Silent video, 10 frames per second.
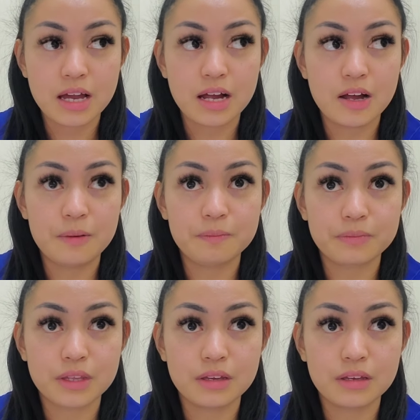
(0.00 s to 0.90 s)

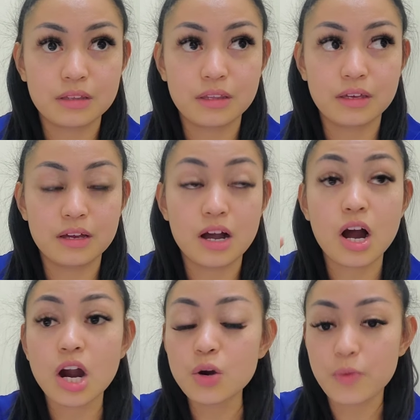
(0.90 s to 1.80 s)
the
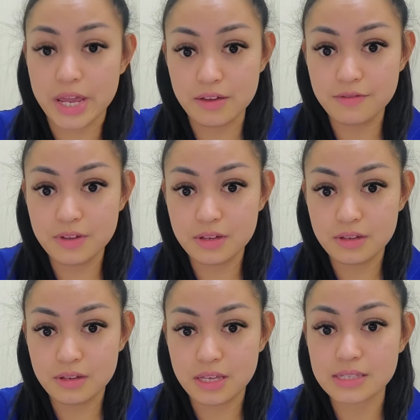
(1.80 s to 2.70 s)
R wave
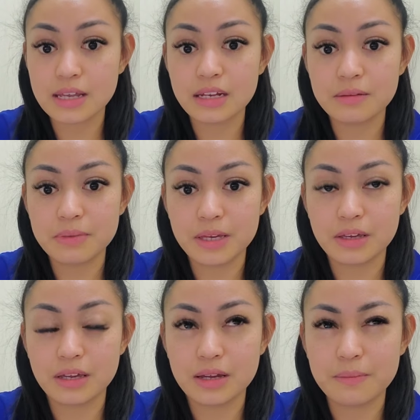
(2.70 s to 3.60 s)
is gonna
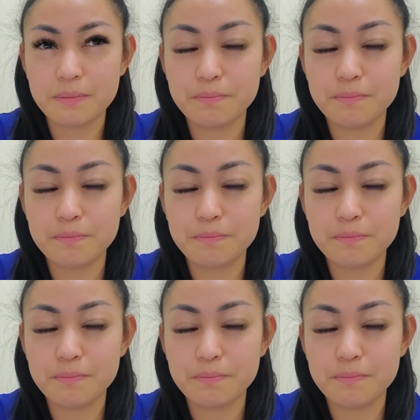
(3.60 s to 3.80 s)
be